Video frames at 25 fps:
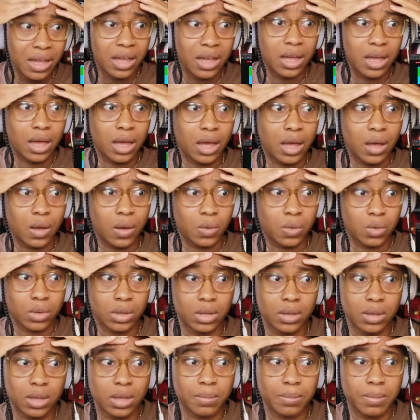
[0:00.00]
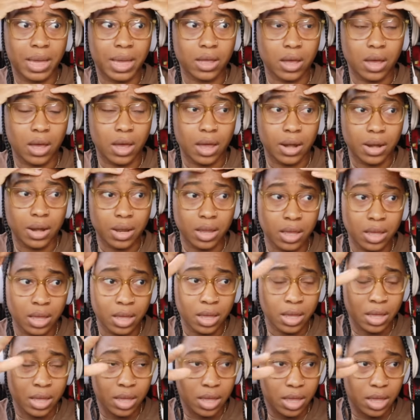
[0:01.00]
Oh my god,
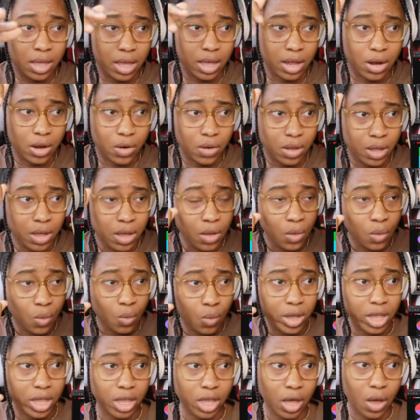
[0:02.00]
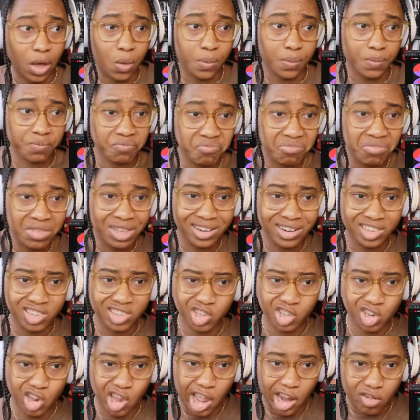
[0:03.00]
here we go.
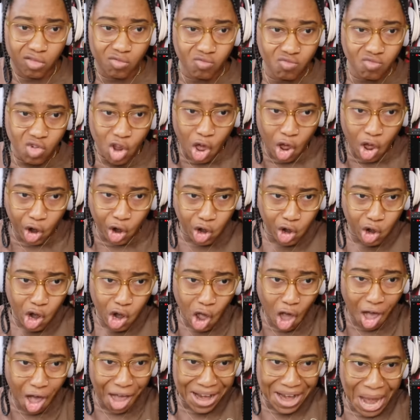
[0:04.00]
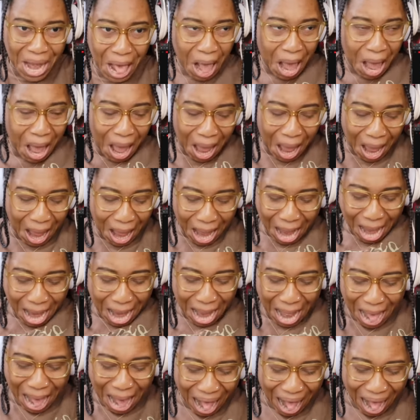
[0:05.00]
10, 9, 8, 7,